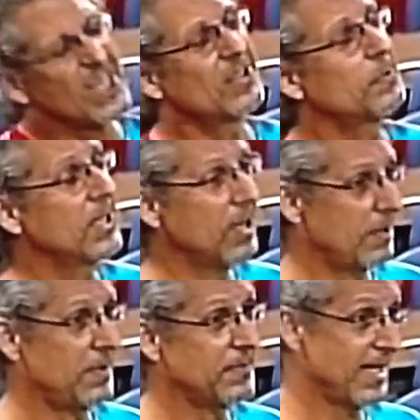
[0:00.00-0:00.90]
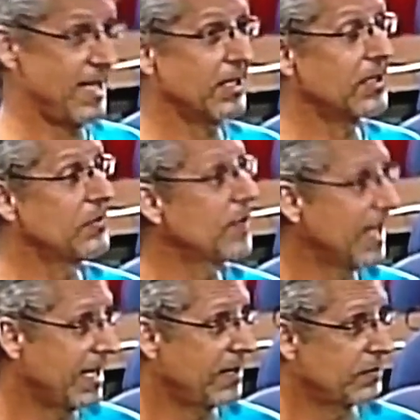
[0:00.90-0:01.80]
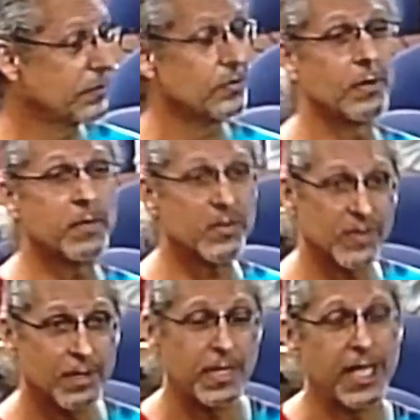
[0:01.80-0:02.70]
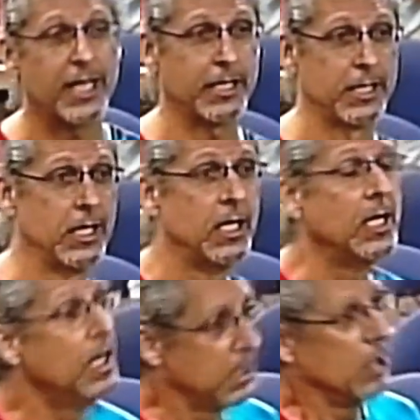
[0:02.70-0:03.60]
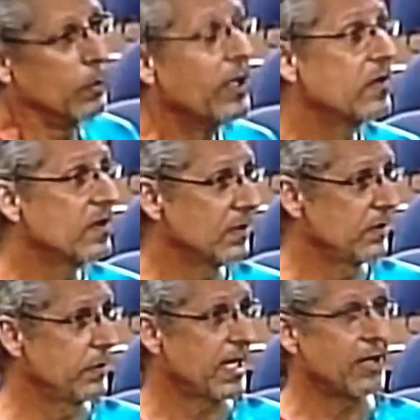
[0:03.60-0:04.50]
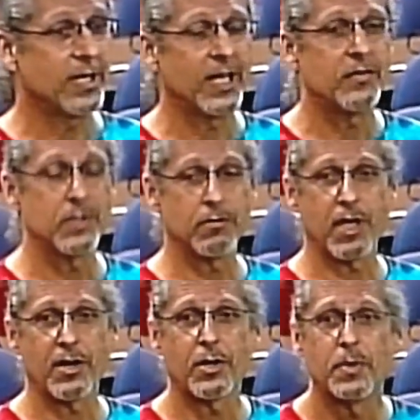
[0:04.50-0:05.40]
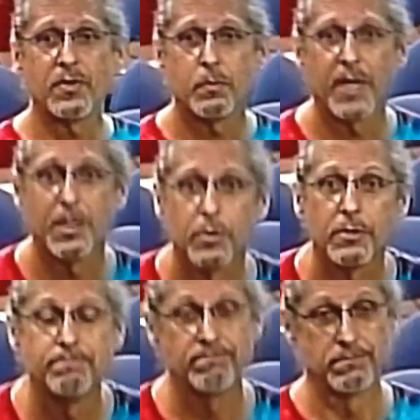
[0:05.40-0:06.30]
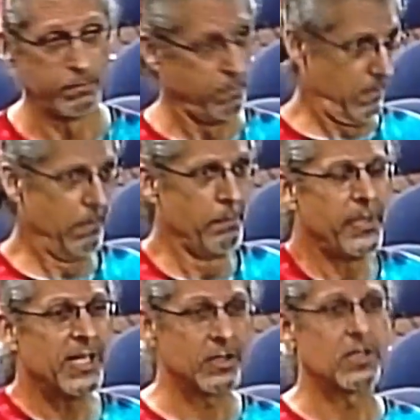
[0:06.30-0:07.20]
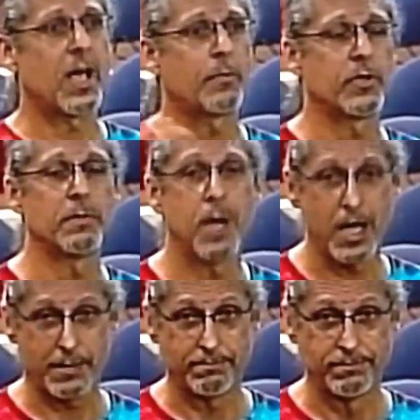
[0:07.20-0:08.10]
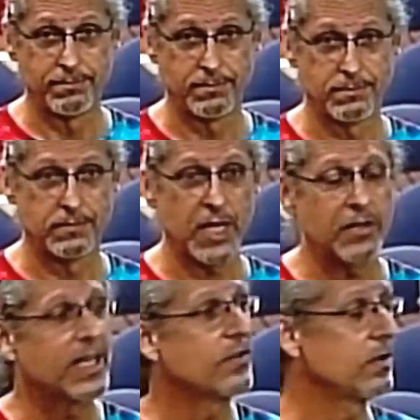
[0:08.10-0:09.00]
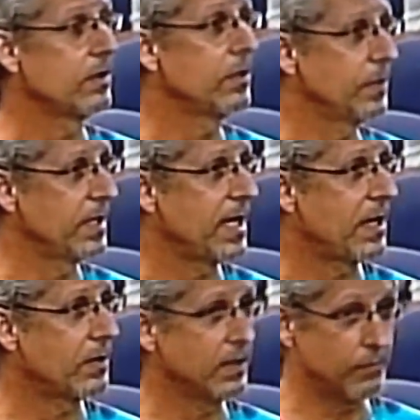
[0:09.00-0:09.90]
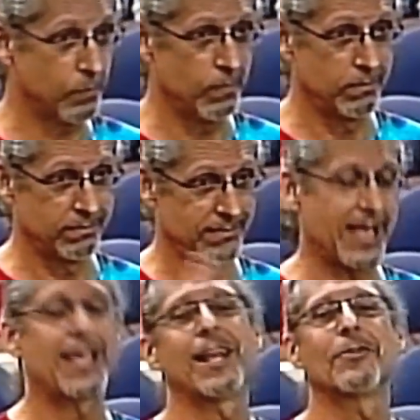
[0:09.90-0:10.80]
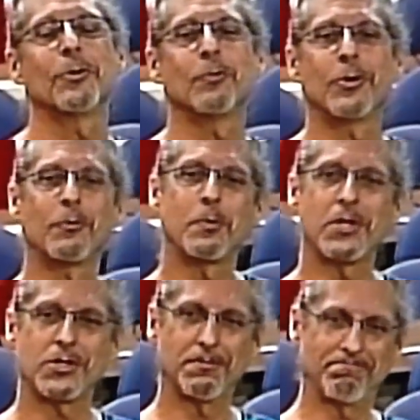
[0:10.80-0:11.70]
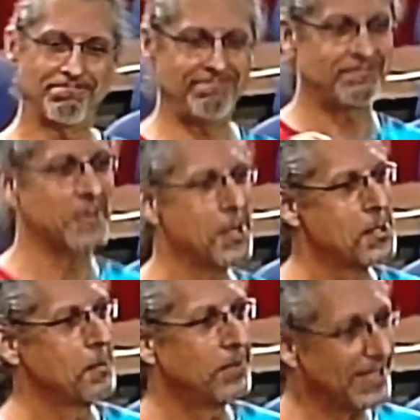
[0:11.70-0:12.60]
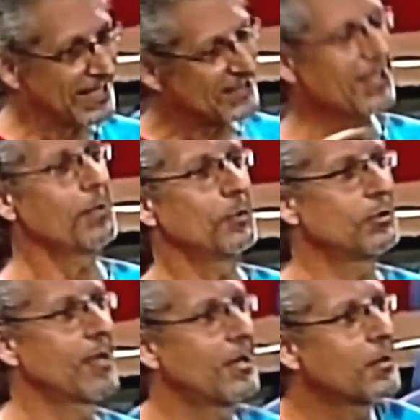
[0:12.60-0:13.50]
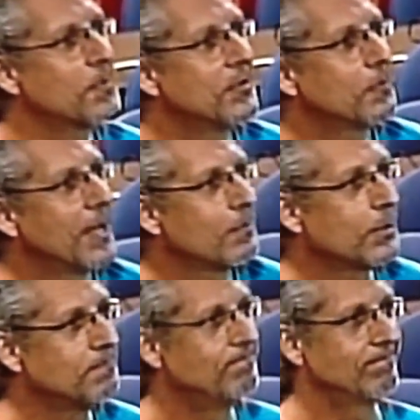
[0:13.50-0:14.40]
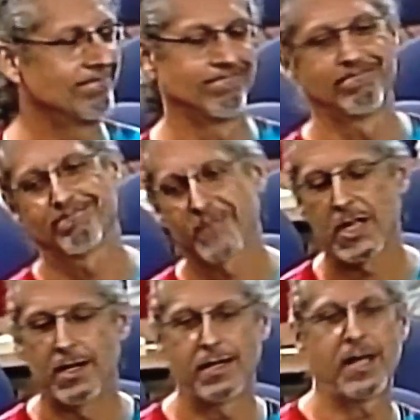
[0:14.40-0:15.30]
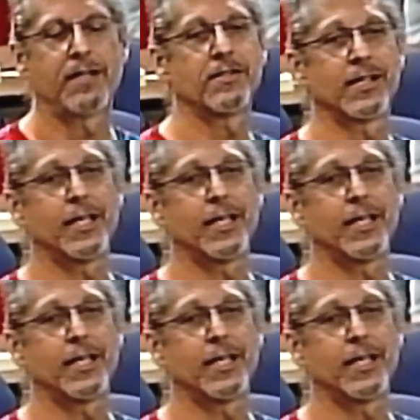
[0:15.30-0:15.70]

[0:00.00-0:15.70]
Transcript: It's a bit complicated because you can't answer, so I'm going to skip ahead. We could still do it. I could ask you to write on a piece of paper. Pick the top or the bottom. I could ask you to do it now if I can't ask you for your permission. But let's say you were to write on a piece of paper. I'd